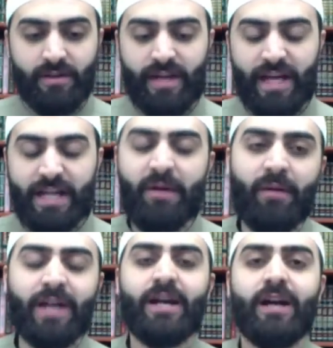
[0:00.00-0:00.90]
that Imam
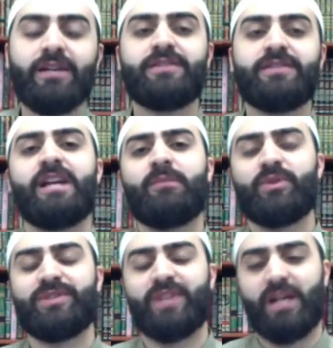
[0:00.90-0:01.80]
Ali alayhi salam
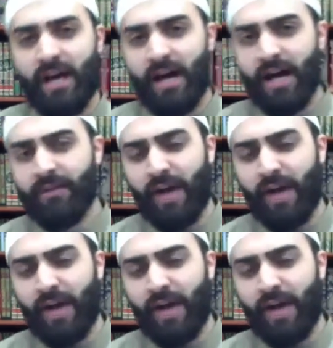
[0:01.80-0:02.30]
was alive